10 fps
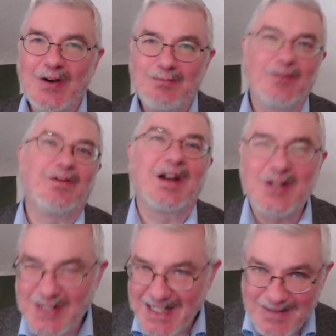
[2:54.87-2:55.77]

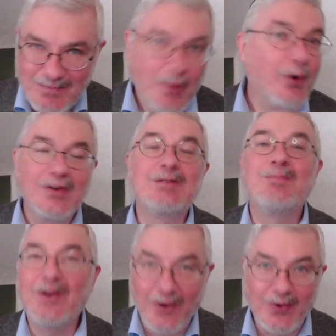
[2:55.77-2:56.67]
perfection and moral
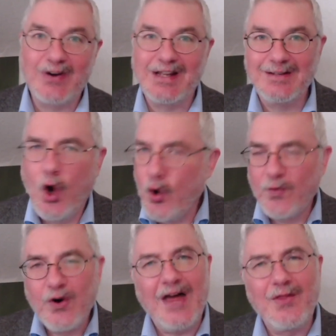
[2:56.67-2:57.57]
superiority over
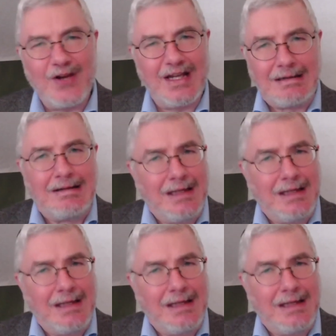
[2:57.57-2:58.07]
another in